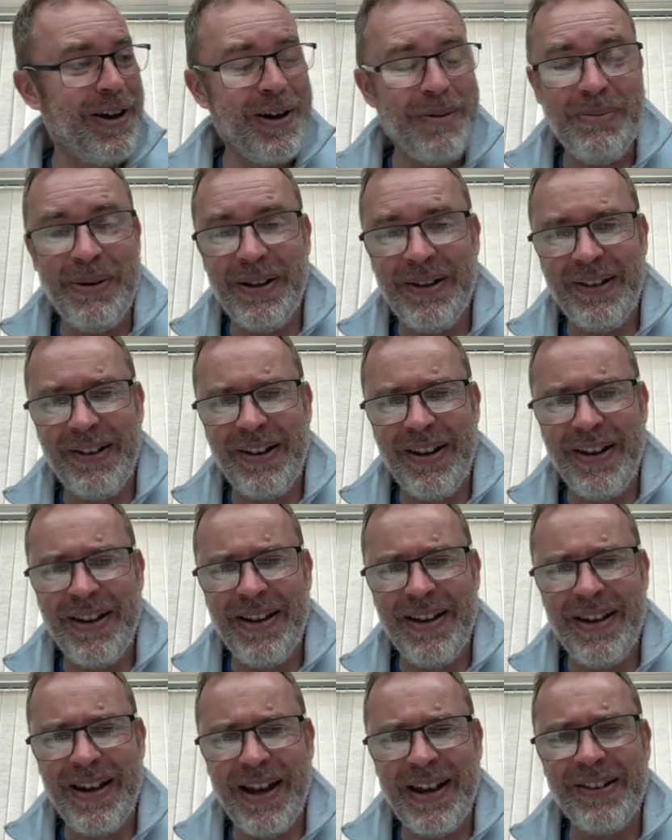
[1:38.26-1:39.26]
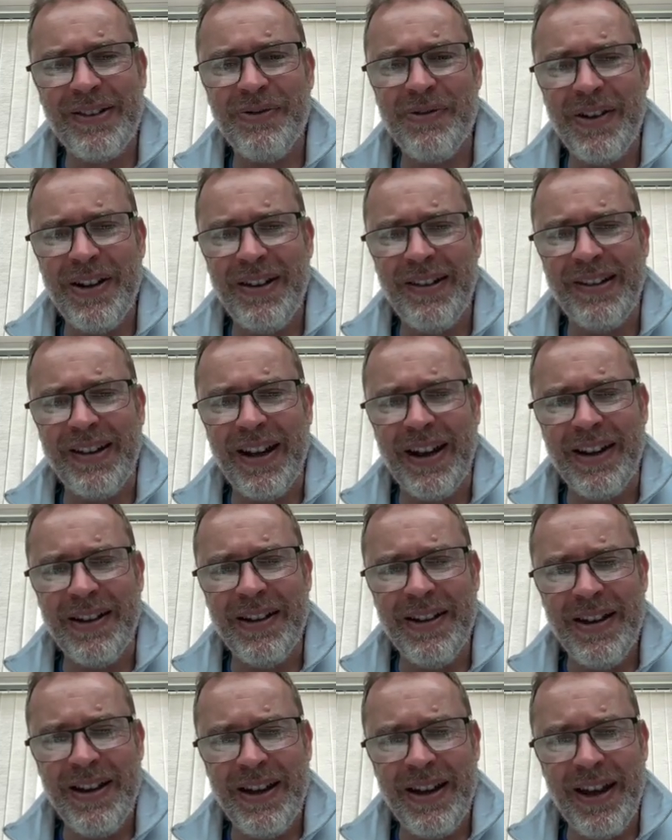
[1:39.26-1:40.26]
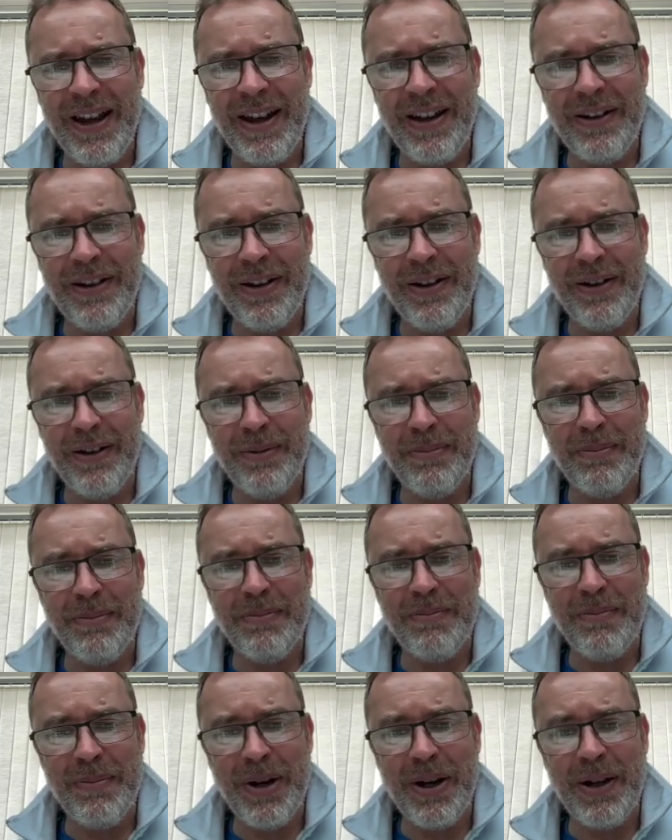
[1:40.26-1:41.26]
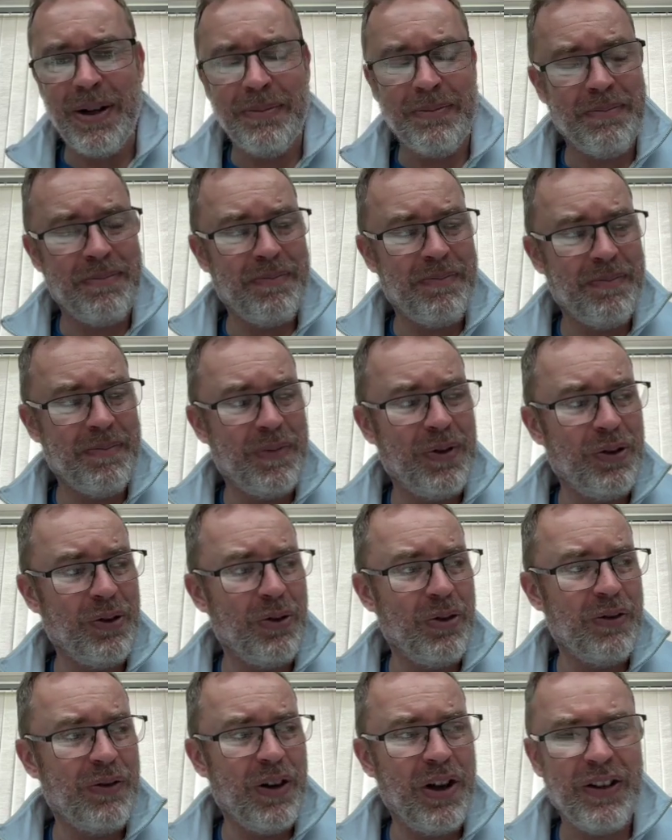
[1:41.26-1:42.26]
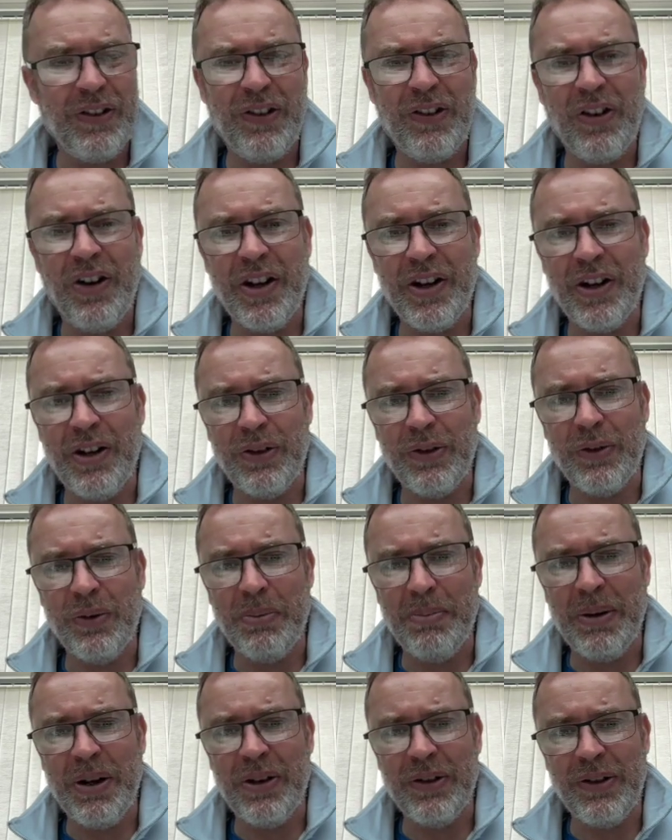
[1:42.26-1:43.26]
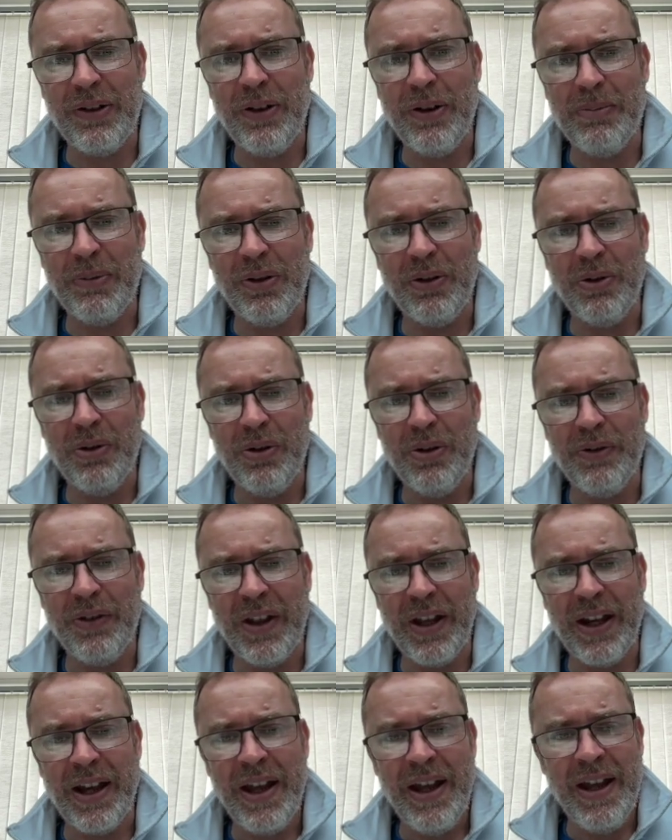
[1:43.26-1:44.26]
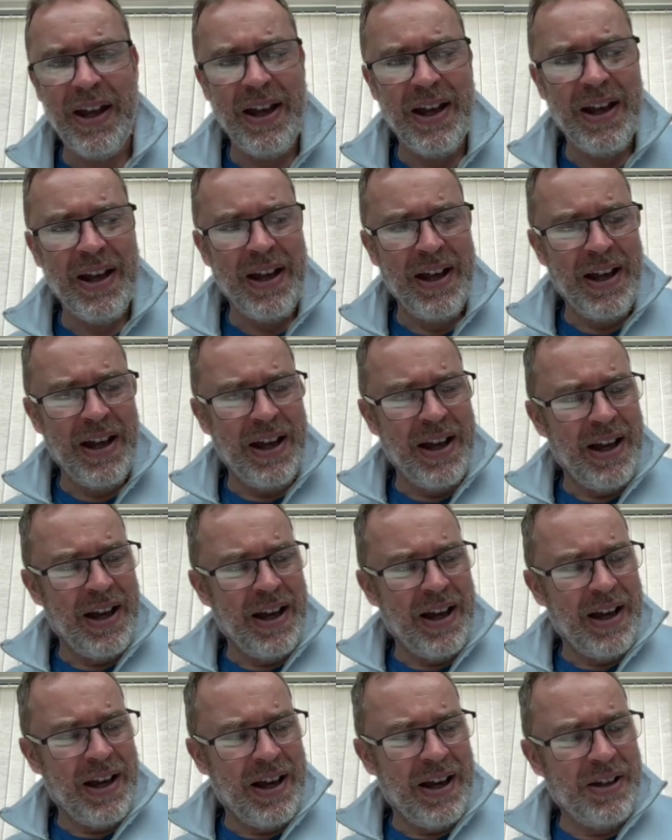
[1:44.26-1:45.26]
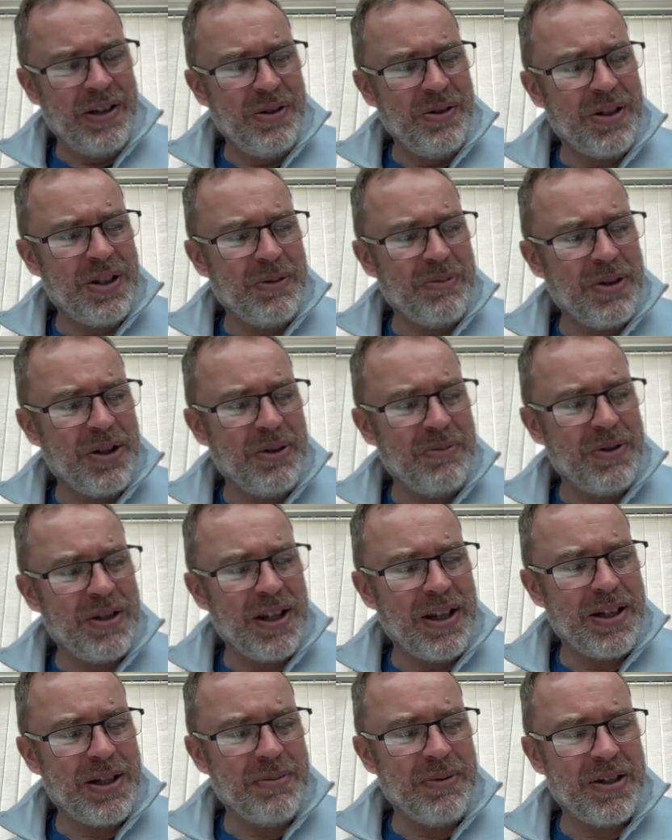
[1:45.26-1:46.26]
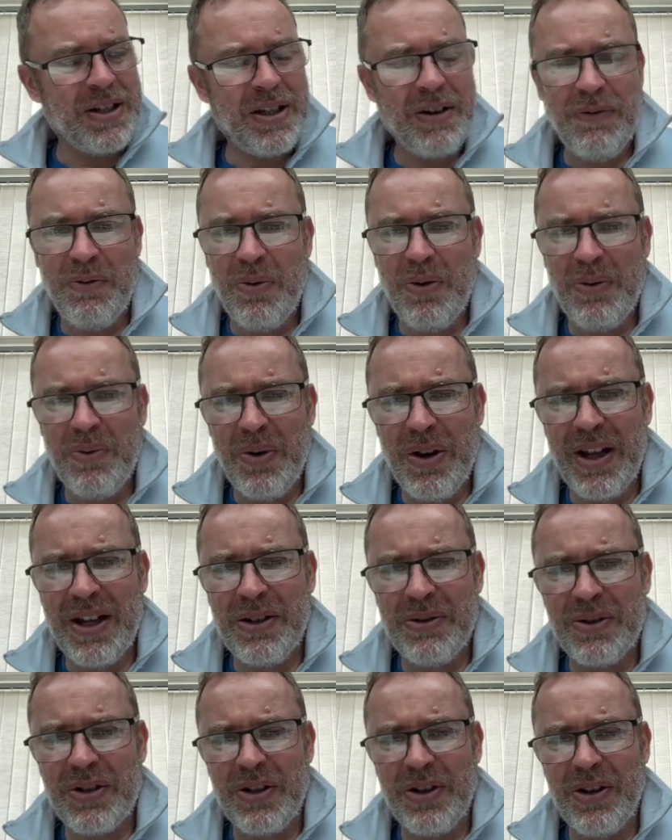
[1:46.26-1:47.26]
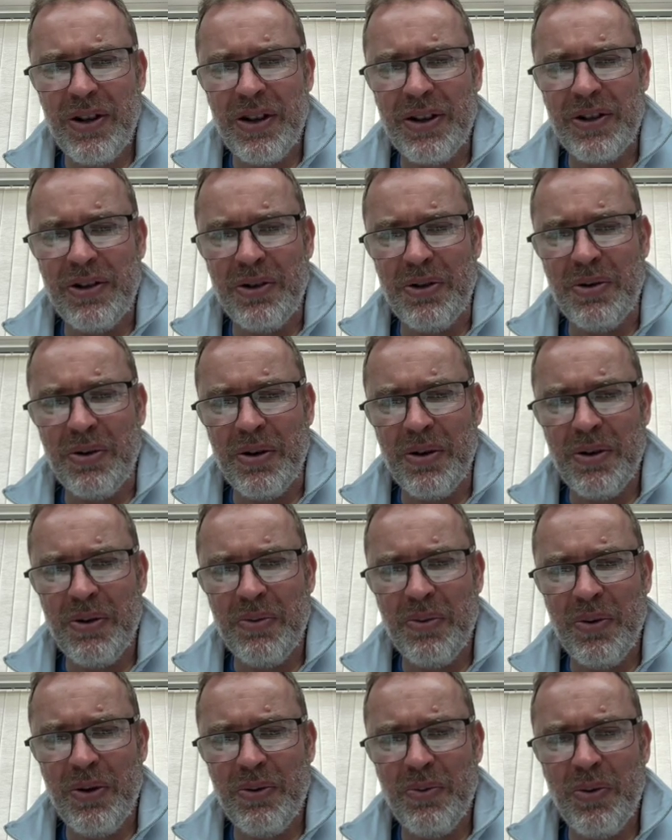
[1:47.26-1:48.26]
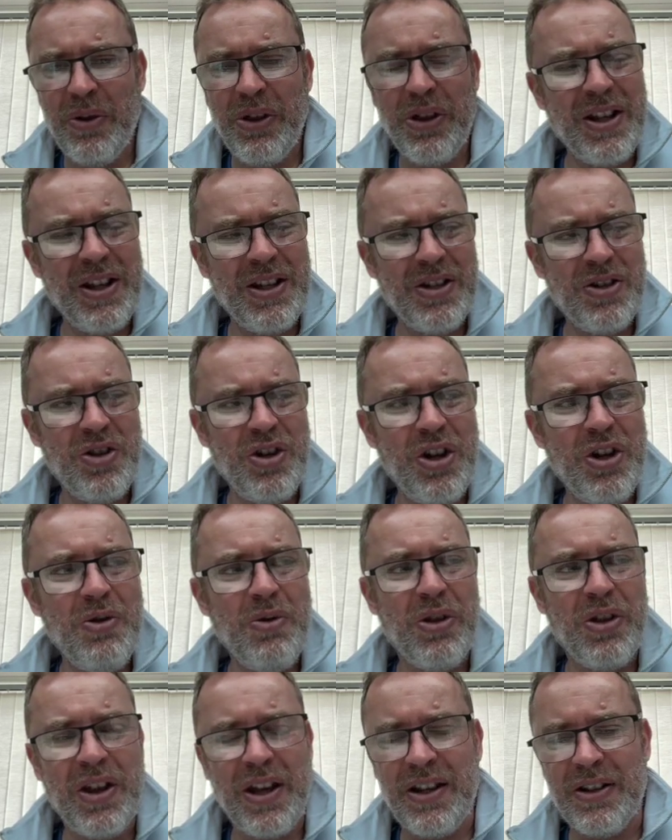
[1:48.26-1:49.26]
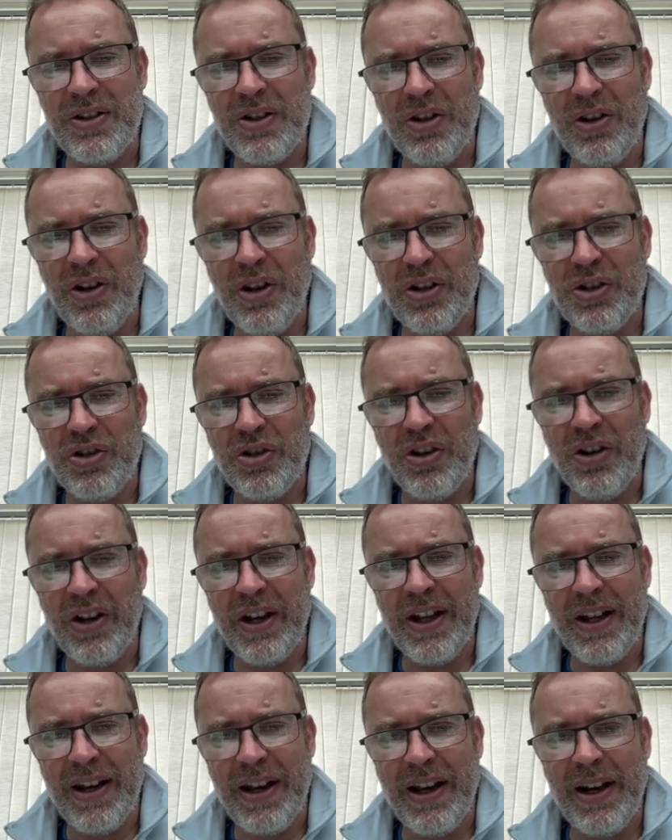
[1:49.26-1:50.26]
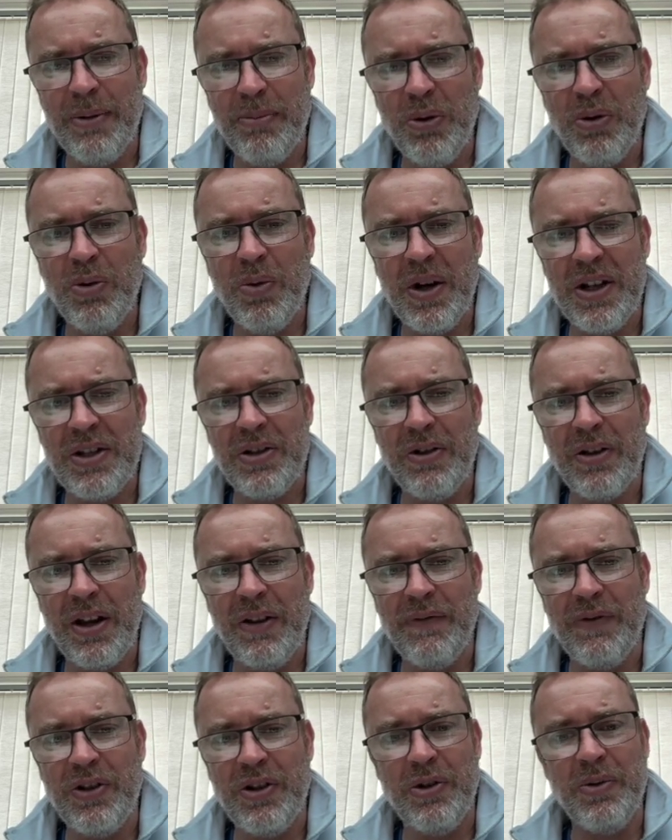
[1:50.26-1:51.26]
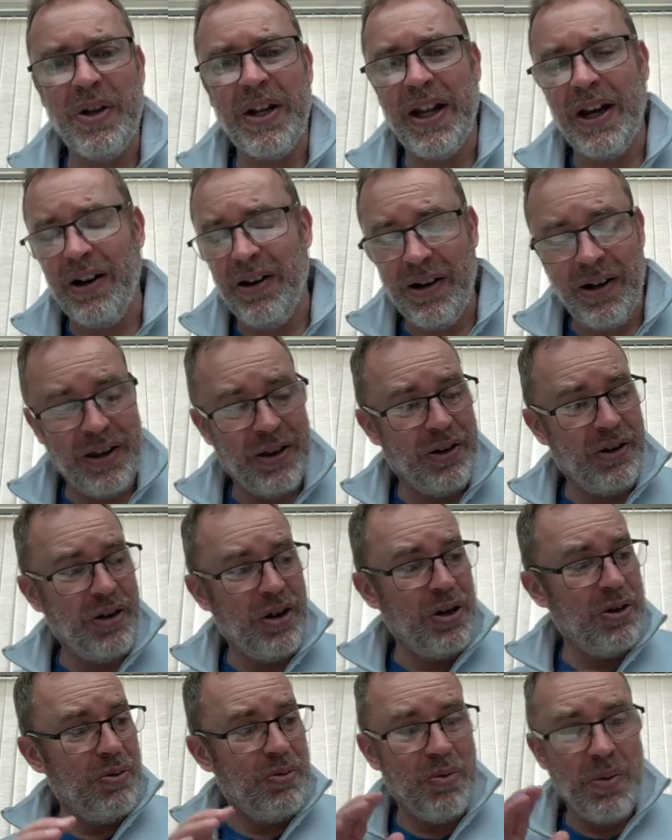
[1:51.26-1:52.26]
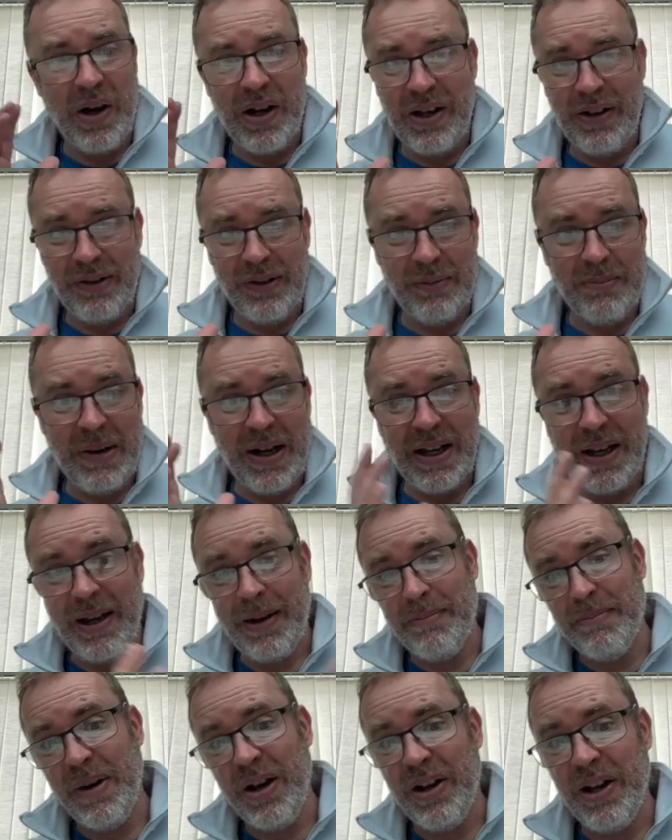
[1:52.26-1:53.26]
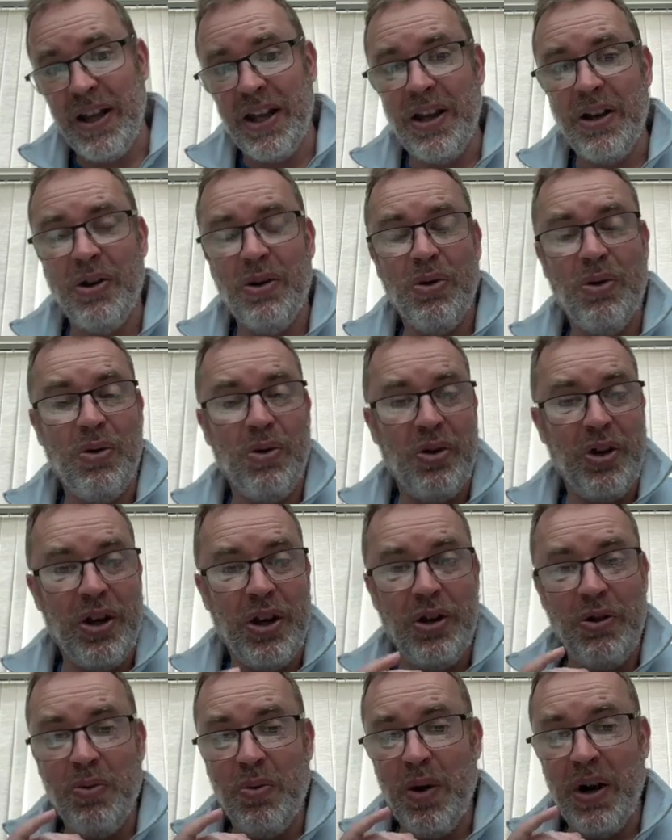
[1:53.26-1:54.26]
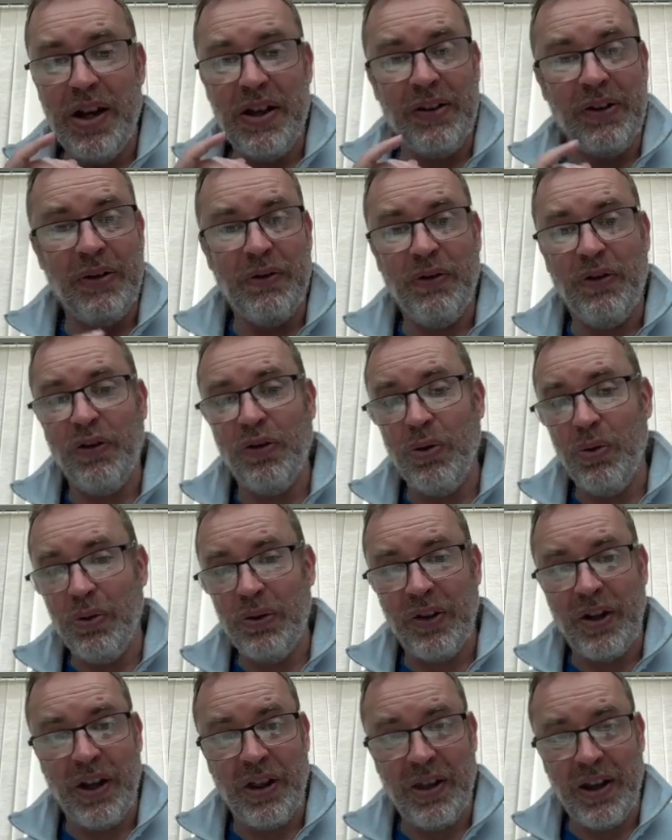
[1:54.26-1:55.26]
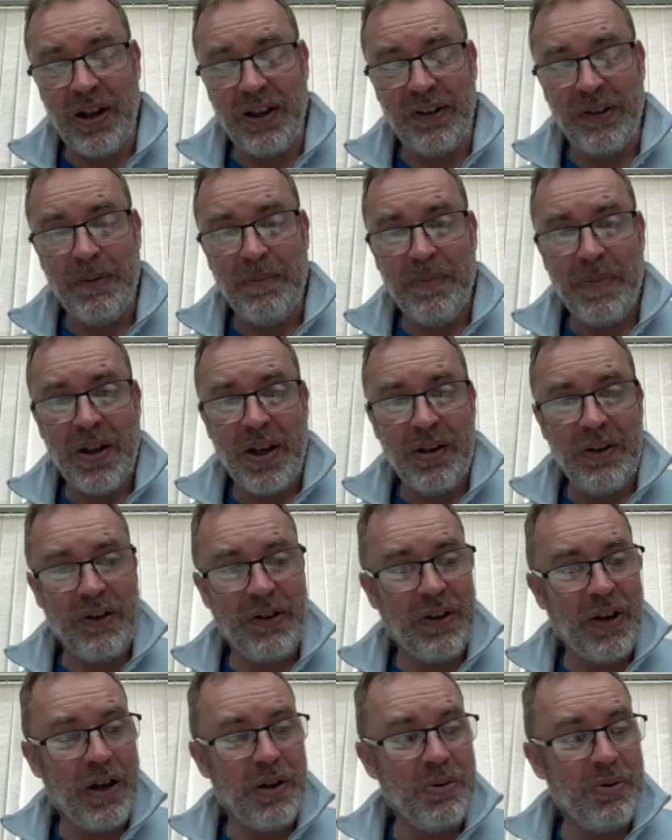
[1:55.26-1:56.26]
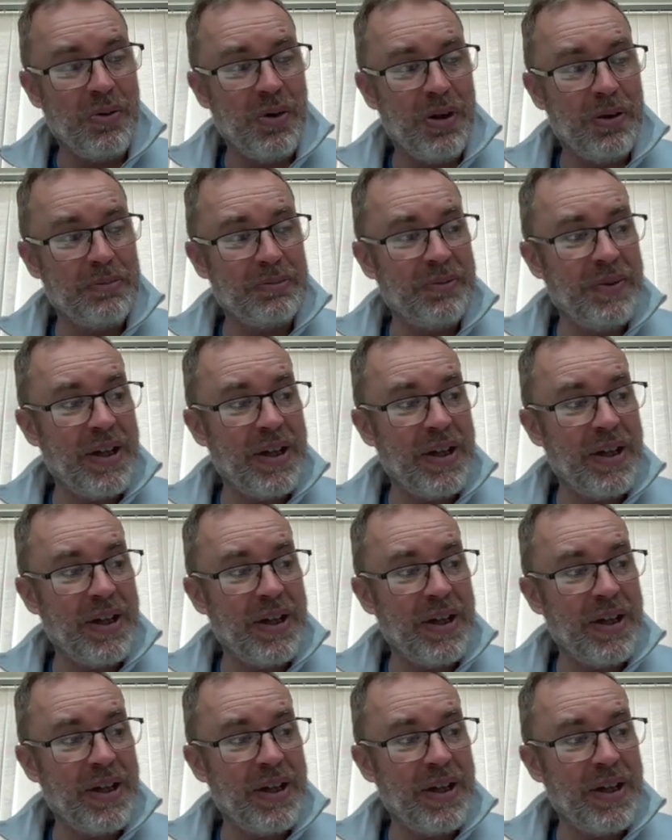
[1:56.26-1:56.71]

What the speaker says: but as a reseller in my sort of like side hustle, part-time sort of thing, I do sometimes think to myself, what else could I do? What new things could I try? And I'm always looking for doing that, either new ways of making money or new ways of sourcing things. So